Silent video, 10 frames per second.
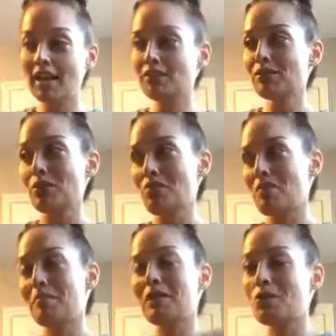I don't know
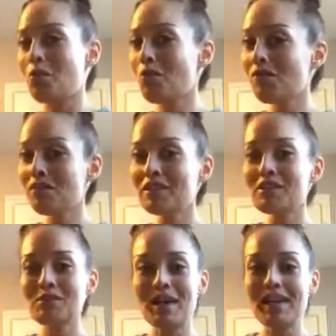if I'm going to go over,
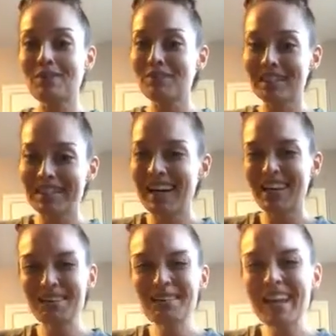so I can't really
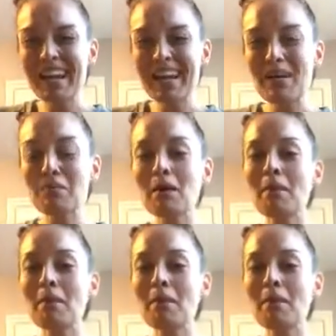tell you that I am,